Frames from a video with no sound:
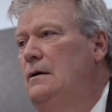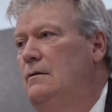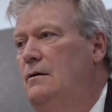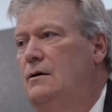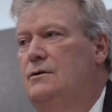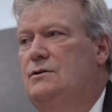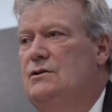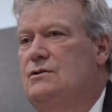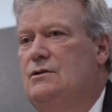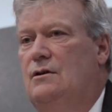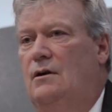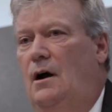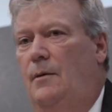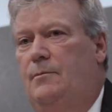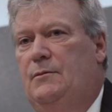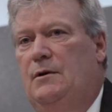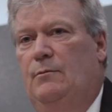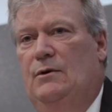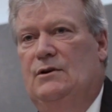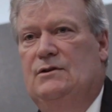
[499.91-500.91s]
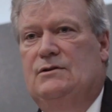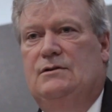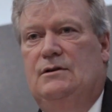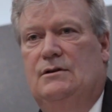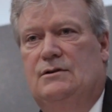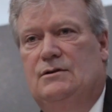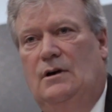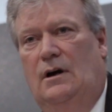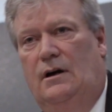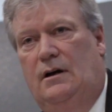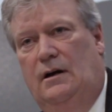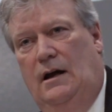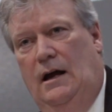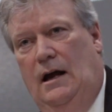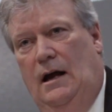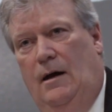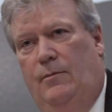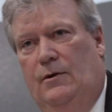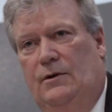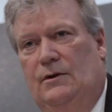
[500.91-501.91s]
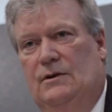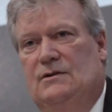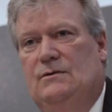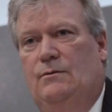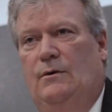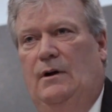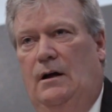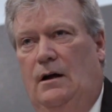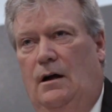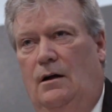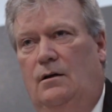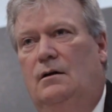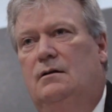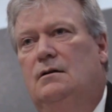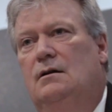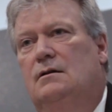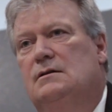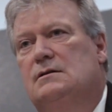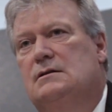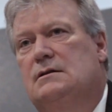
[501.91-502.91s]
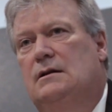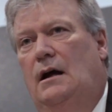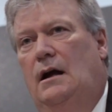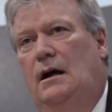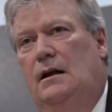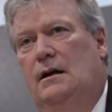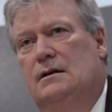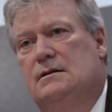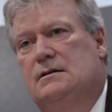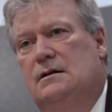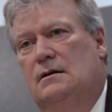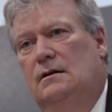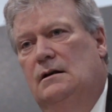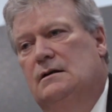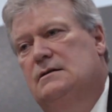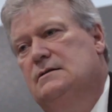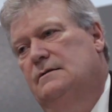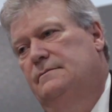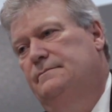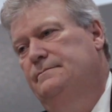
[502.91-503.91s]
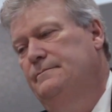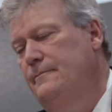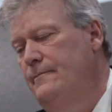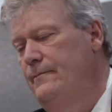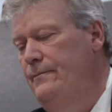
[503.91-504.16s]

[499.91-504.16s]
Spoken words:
You're just an optimist. It's not going to happen this way. And I looked at this guy and I said, listen,